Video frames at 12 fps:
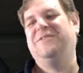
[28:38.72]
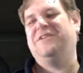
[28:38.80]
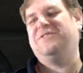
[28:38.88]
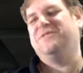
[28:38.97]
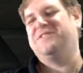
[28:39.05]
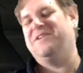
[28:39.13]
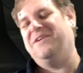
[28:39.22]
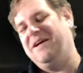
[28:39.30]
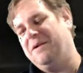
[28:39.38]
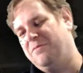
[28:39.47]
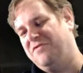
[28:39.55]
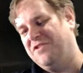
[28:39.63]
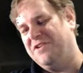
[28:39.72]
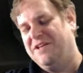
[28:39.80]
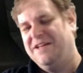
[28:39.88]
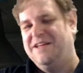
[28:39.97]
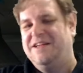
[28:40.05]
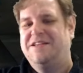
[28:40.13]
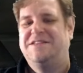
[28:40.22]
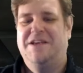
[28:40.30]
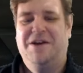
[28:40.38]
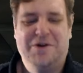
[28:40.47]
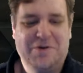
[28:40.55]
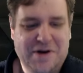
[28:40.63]
which was not helpful.
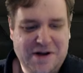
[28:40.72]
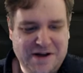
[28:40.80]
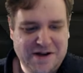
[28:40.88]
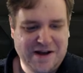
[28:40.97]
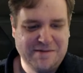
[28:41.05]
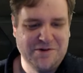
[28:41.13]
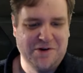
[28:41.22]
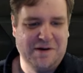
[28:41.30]
So uh, I'm not.